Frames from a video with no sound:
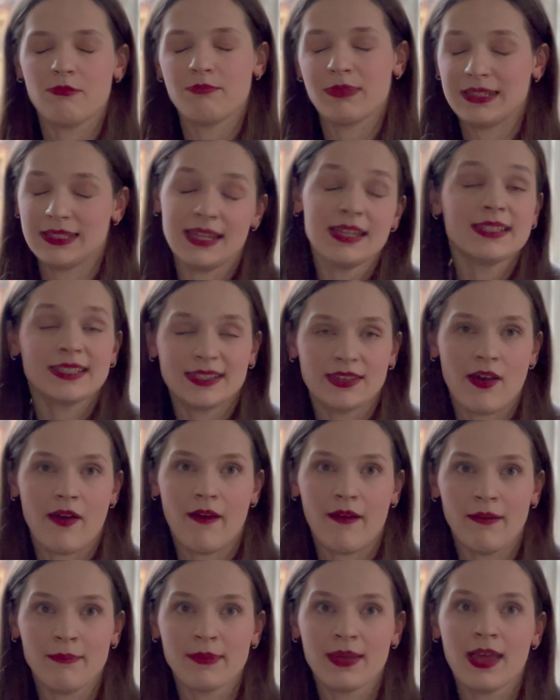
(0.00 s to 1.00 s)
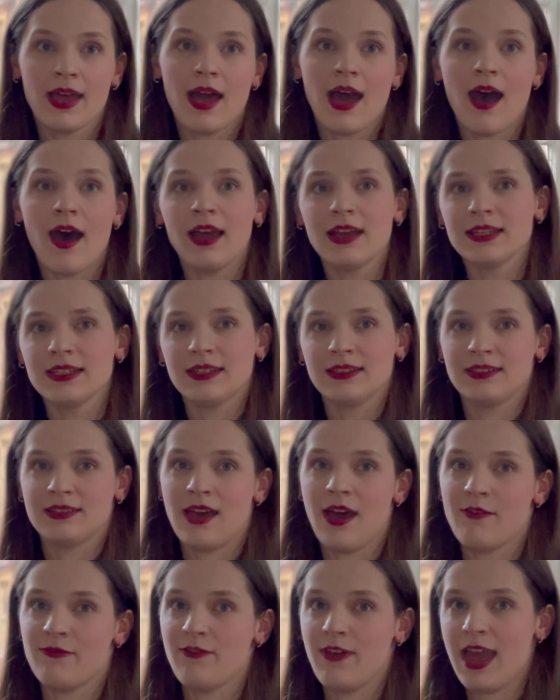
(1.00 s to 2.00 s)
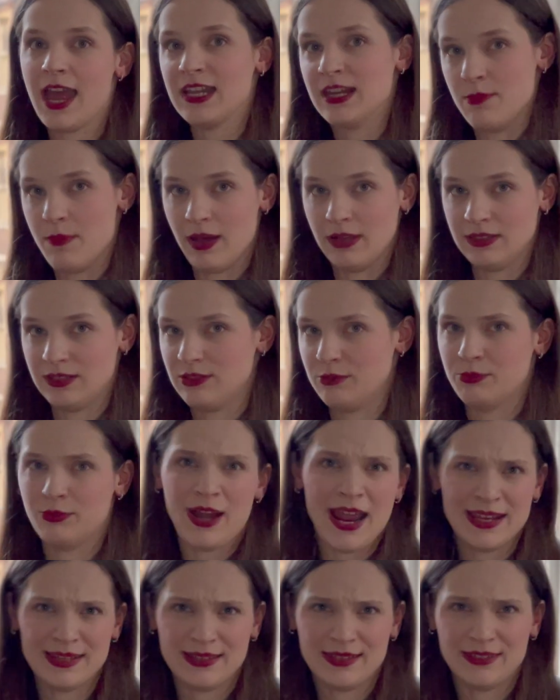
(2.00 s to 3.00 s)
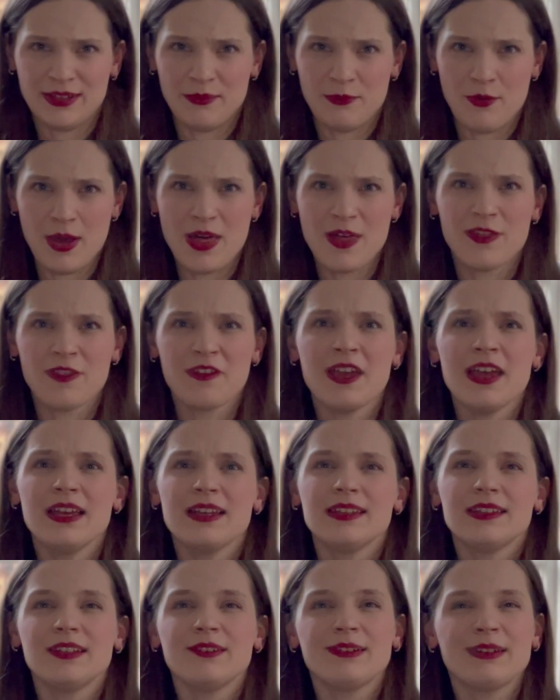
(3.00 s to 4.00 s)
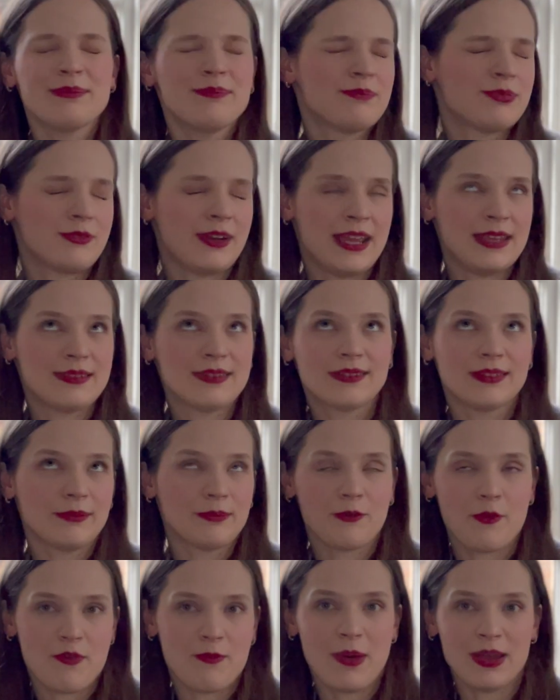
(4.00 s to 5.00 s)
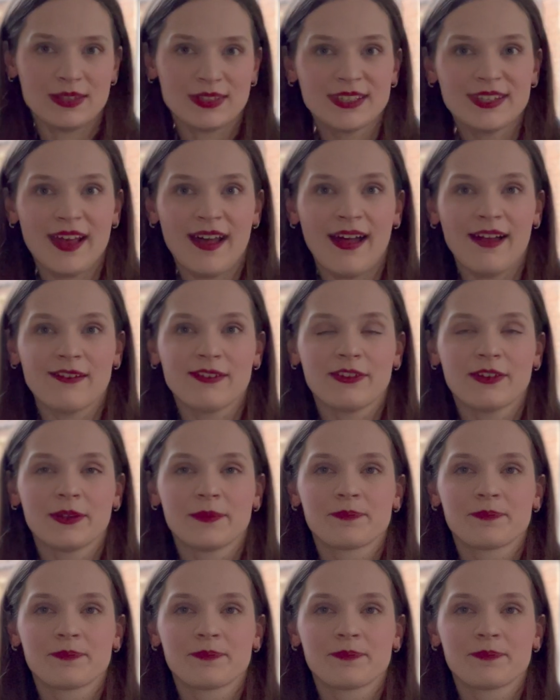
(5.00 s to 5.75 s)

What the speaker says: but this time I didn't have anybody to brainstorm with, so I brainstormed with myself.